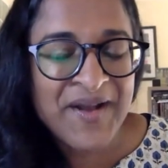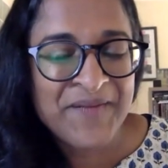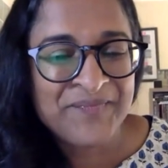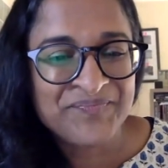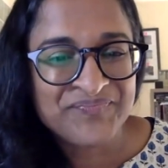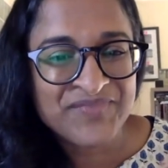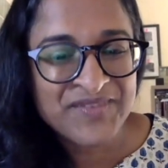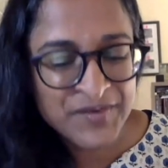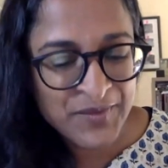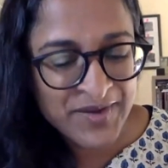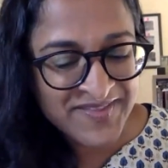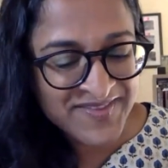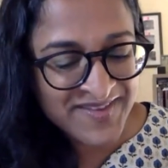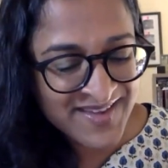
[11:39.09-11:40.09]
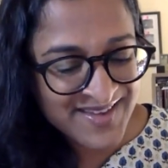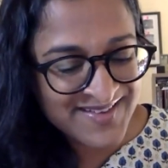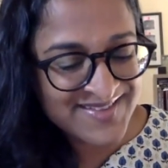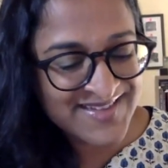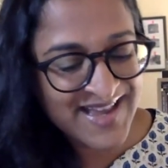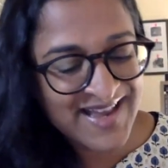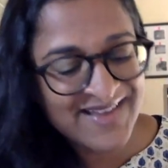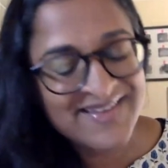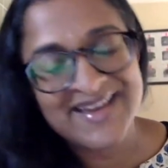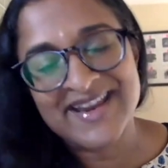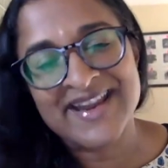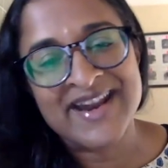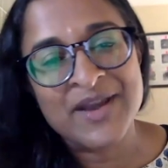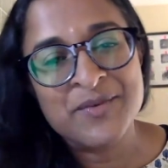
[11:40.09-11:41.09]
Um, so I think it's
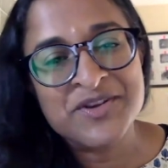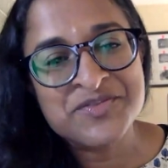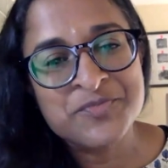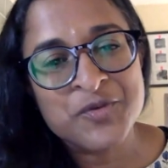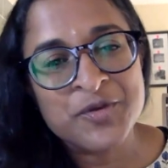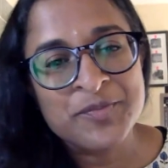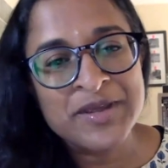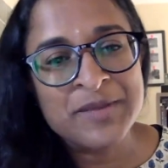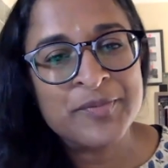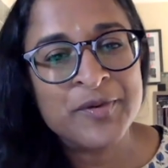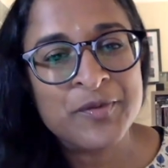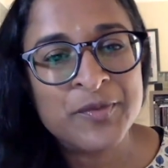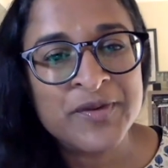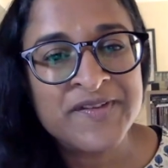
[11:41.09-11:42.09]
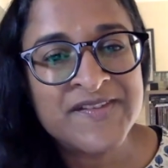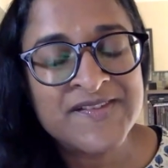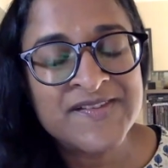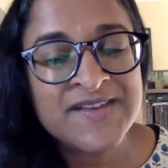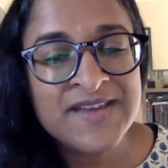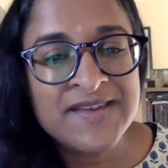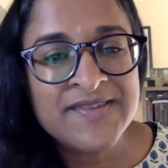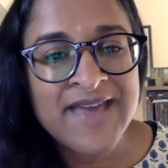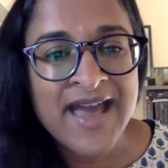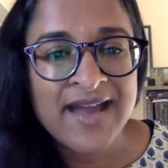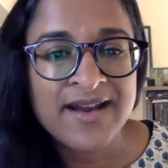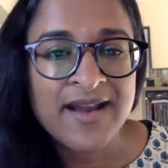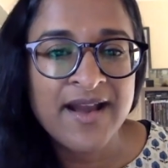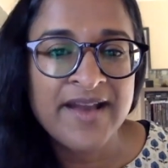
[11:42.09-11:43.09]
telling, and I wish more people would see
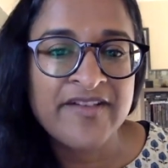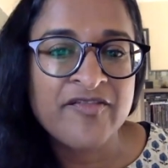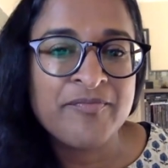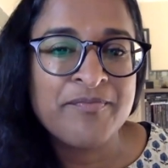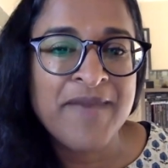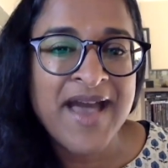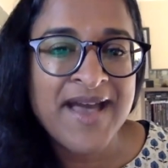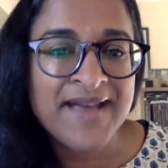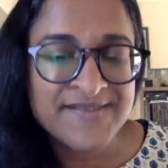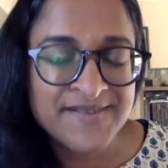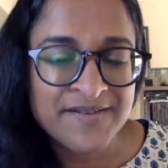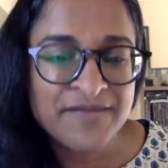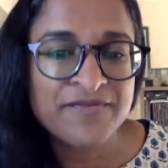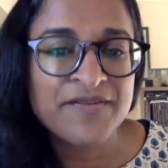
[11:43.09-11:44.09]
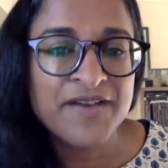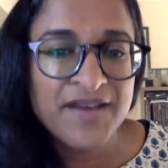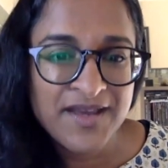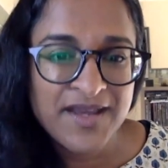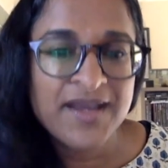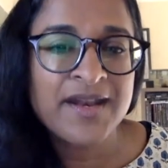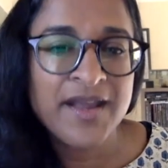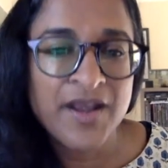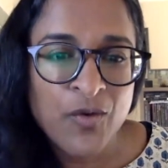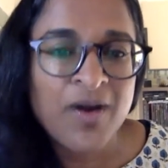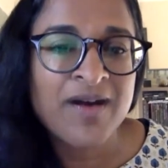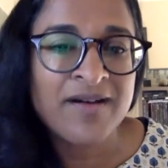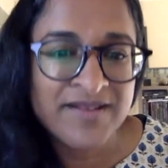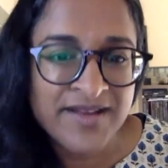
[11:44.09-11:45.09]
that kind of massive
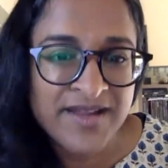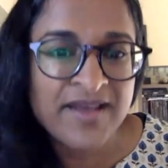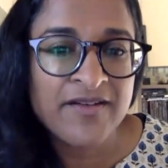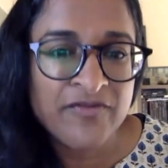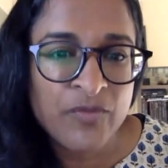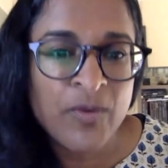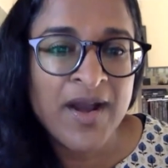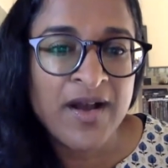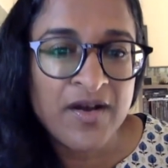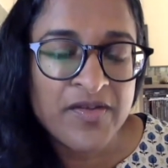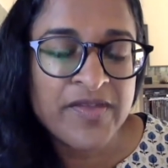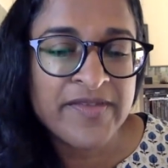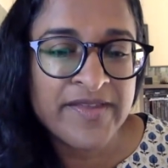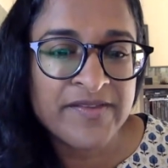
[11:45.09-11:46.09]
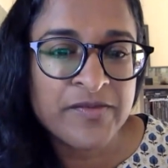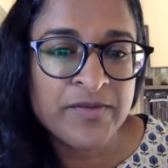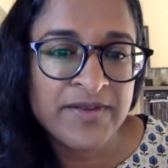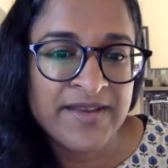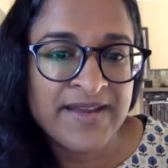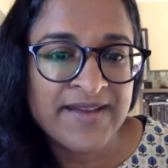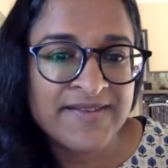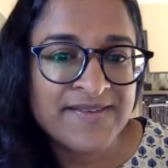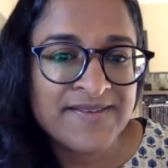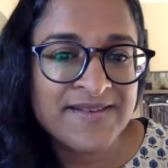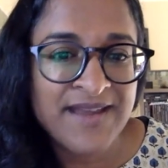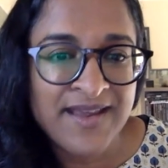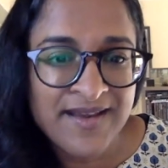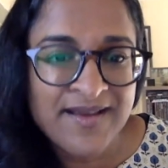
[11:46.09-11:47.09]
inequality of wealth that's really at
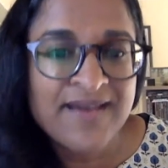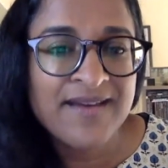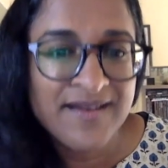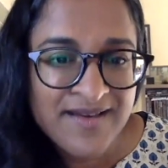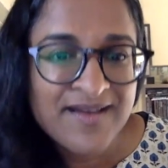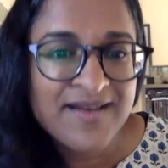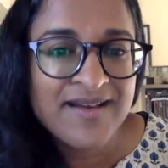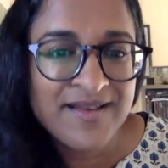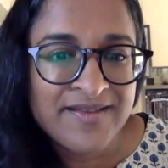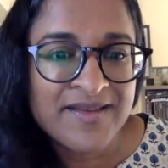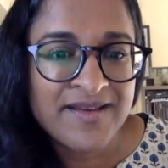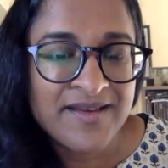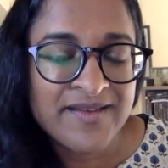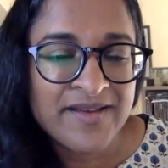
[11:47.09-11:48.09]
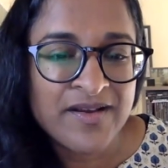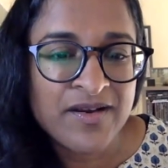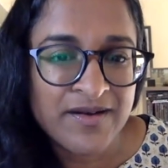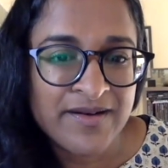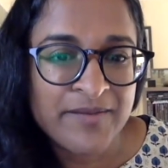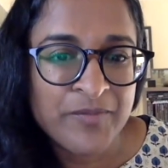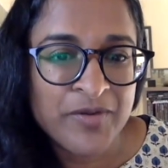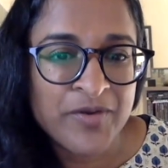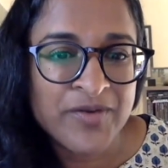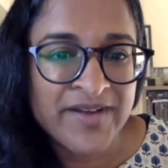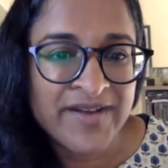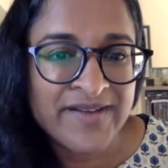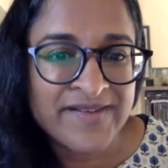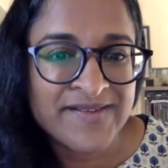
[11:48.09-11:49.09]
stake in the in the current
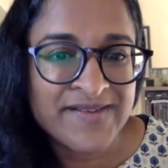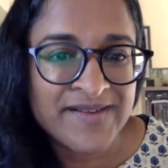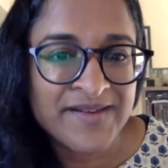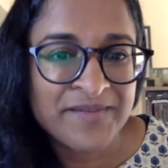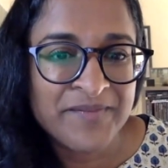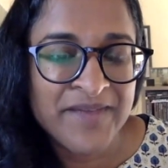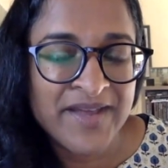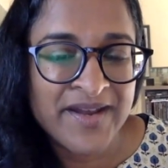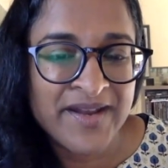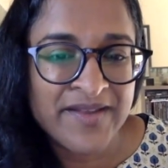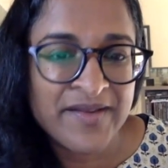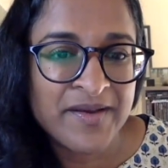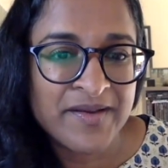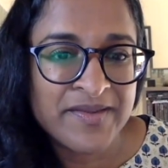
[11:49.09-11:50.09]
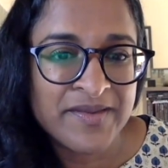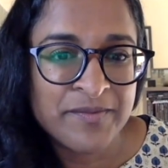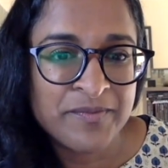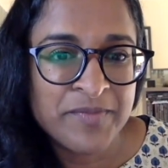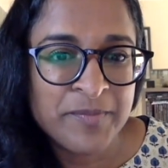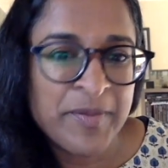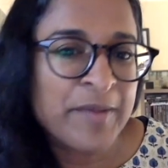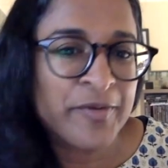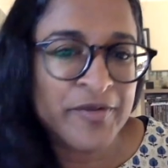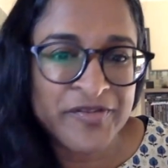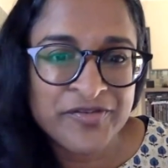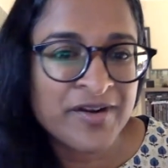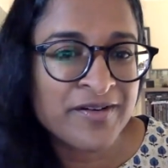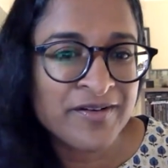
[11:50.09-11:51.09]
protests and, and in the, the
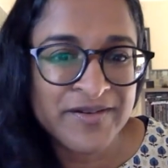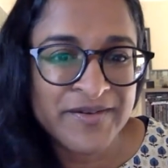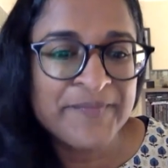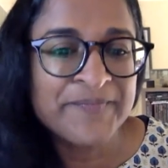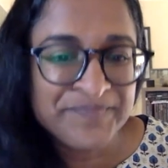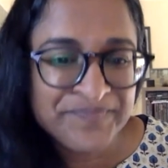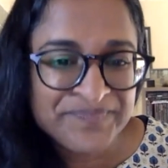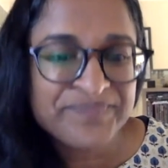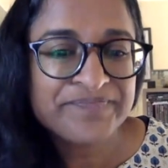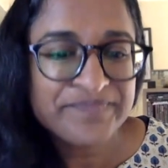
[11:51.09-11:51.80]
people's struggle.